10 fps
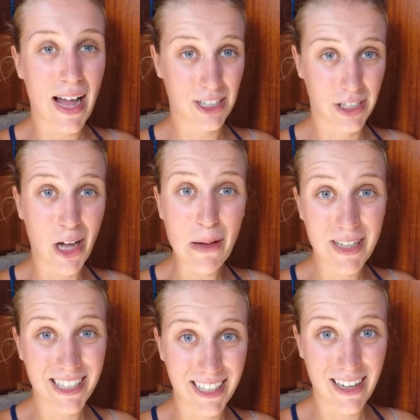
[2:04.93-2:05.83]
actually
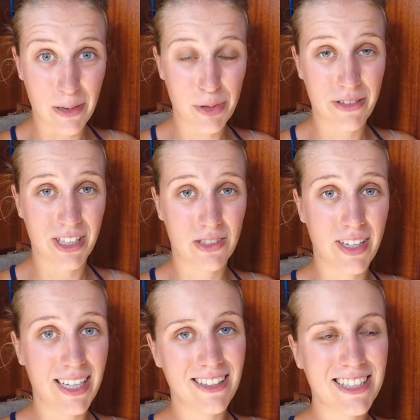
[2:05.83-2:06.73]
commented on previous
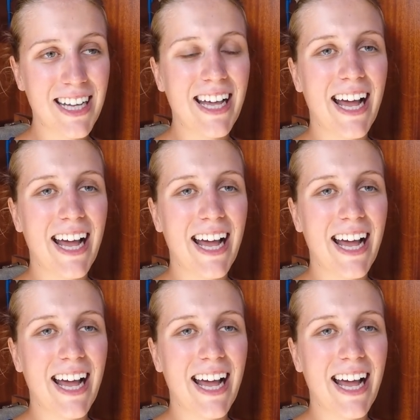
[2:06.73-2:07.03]
videos